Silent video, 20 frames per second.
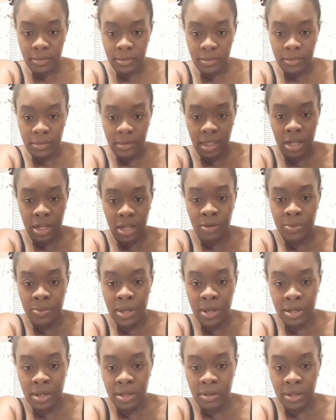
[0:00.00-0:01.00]
I hope
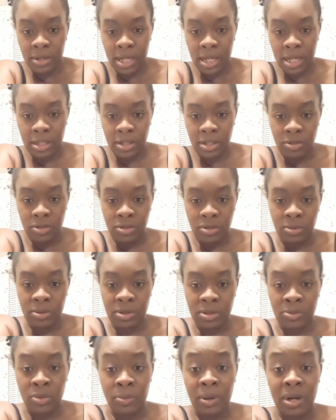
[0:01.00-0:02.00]
y'all know that. YouTube is
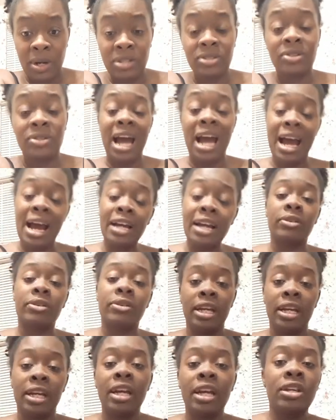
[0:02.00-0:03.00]
more personal. I
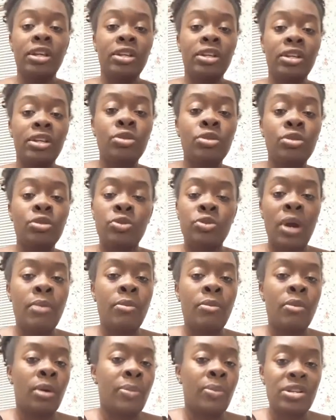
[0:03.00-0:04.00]
agree. YouTube is way
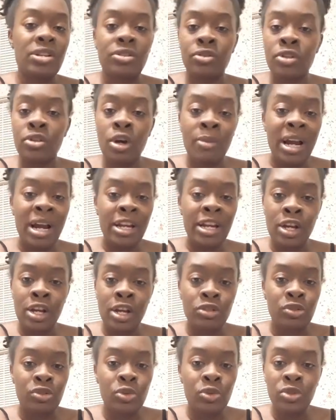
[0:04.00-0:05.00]
more personal. Nobody
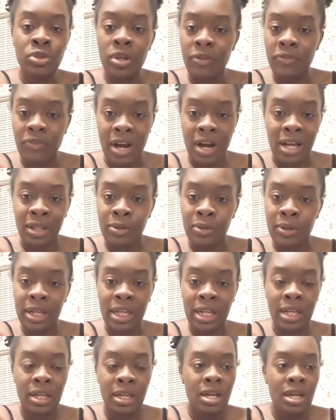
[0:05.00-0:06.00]
knows who you're
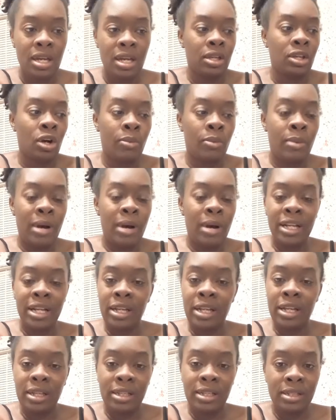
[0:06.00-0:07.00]
following.
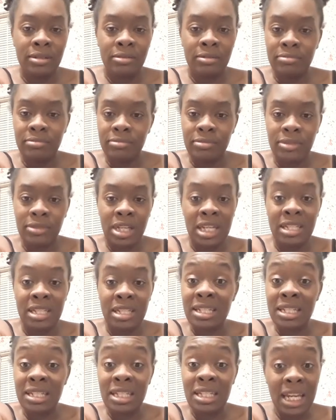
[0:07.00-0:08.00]
Nobody can
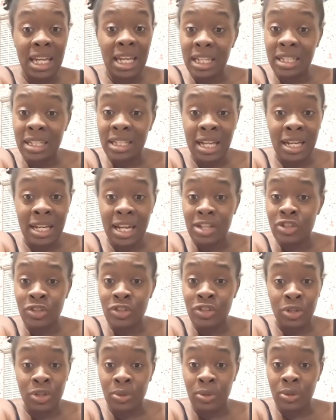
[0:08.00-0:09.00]
see anything that you're
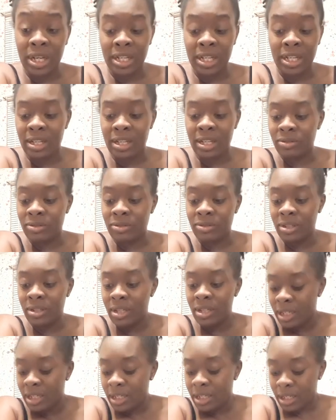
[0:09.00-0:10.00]
doing.
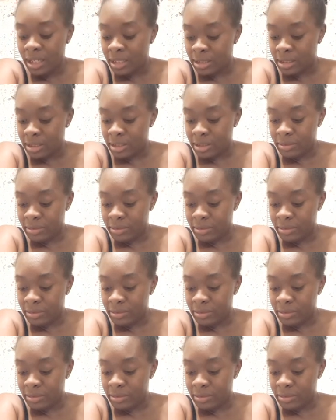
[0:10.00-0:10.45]
Um,